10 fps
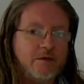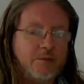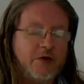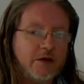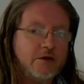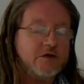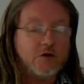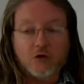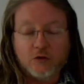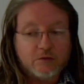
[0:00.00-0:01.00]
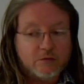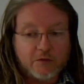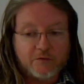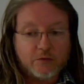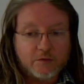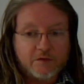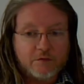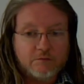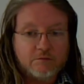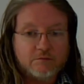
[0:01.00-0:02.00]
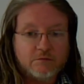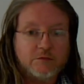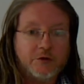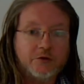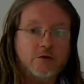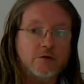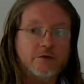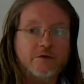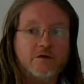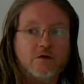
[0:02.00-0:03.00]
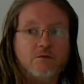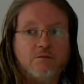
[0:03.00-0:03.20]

Pilots call, of course. Controllers